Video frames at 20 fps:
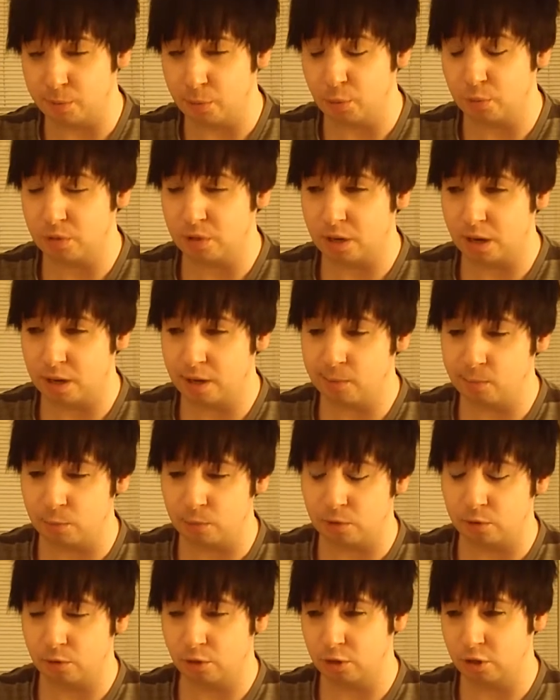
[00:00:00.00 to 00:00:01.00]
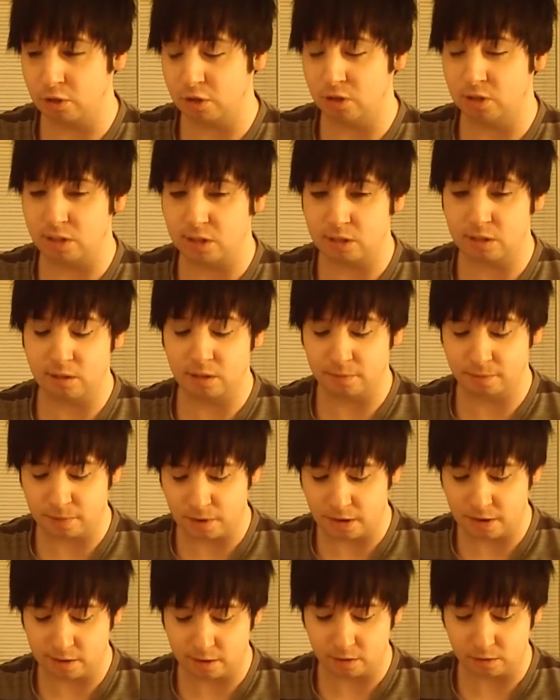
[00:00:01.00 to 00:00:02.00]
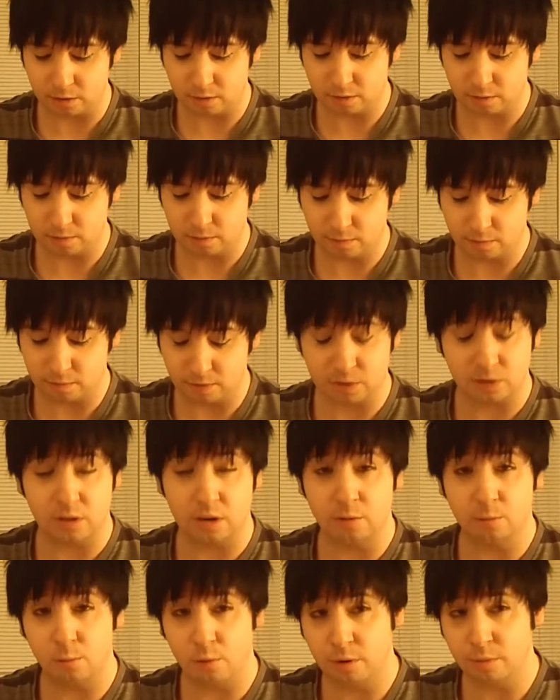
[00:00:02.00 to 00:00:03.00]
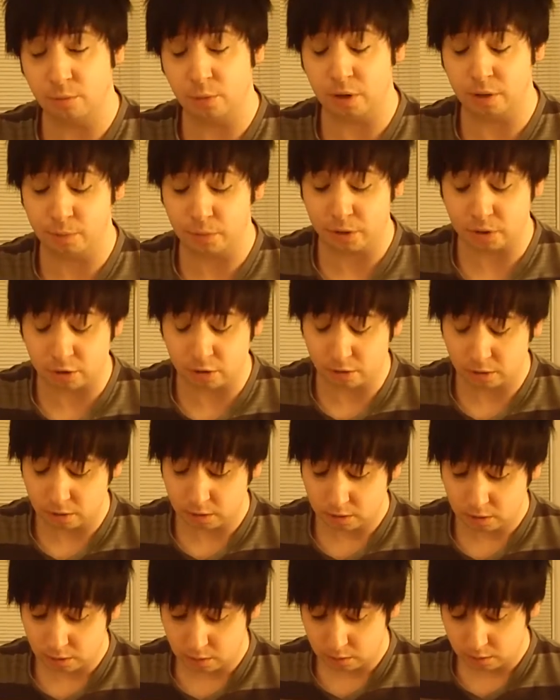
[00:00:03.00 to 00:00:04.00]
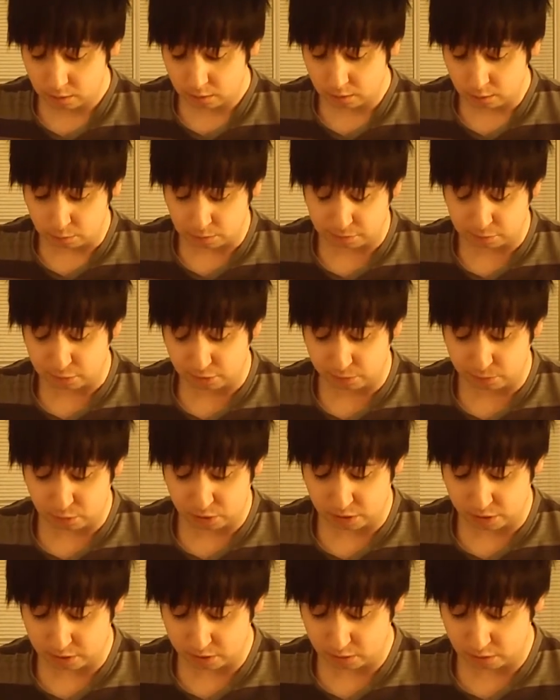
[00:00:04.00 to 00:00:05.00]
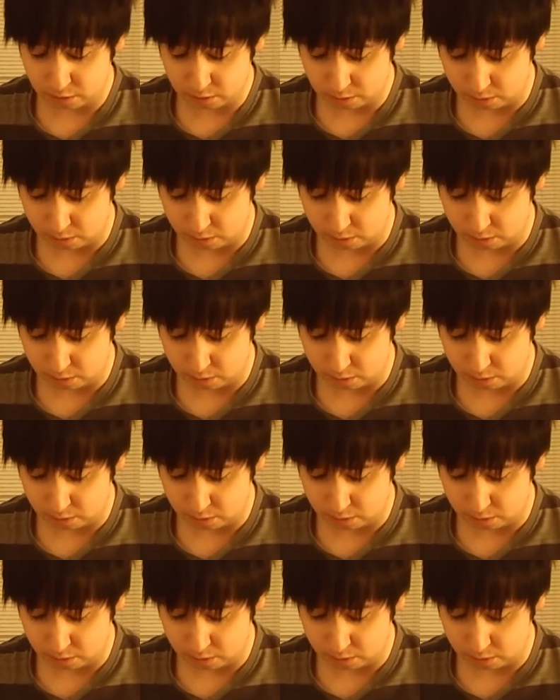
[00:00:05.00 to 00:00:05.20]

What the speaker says: the moon sign was just as easy to find as the sun one, pretty much, with some sites.